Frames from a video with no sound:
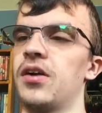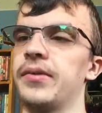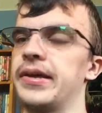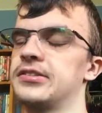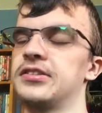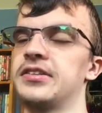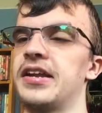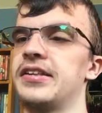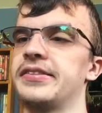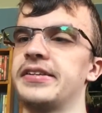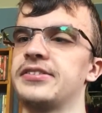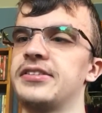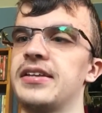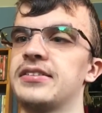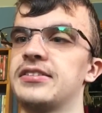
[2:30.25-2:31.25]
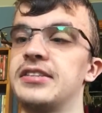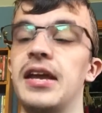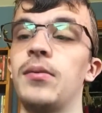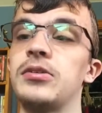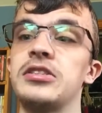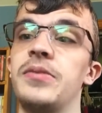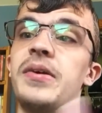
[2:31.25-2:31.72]
He hasn't done anything since, and I
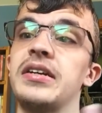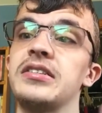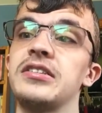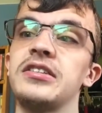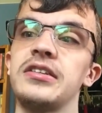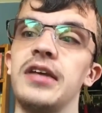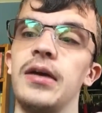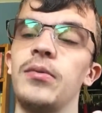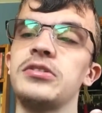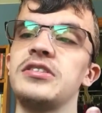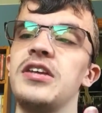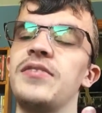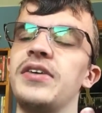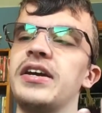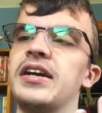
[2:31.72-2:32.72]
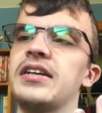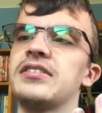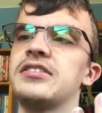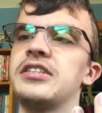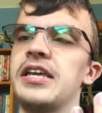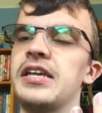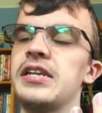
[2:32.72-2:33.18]
wasn't even it wasn't even
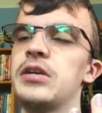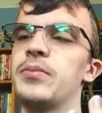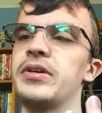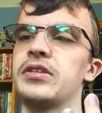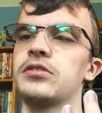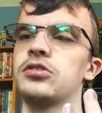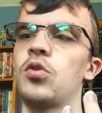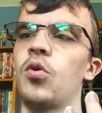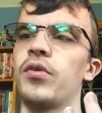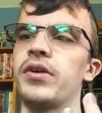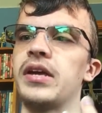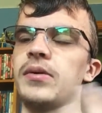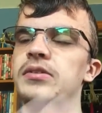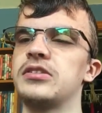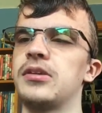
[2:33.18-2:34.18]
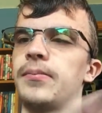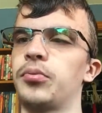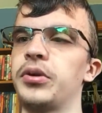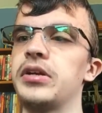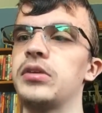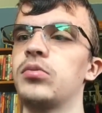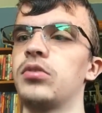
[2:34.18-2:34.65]
continuing the story. It was a
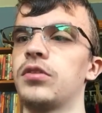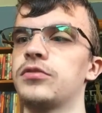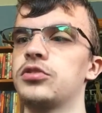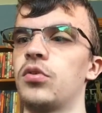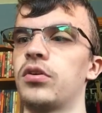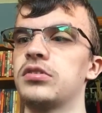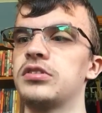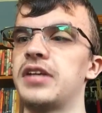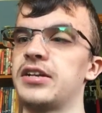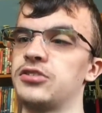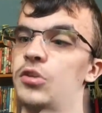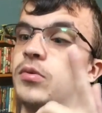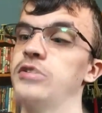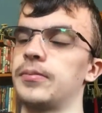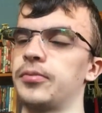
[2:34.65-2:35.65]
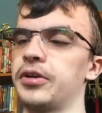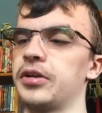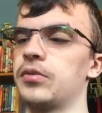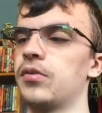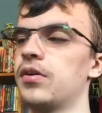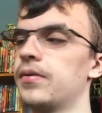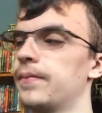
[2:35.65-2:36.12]
prequel of sorts. Actually, it was a
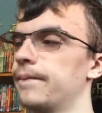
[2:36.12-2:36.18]
prequel.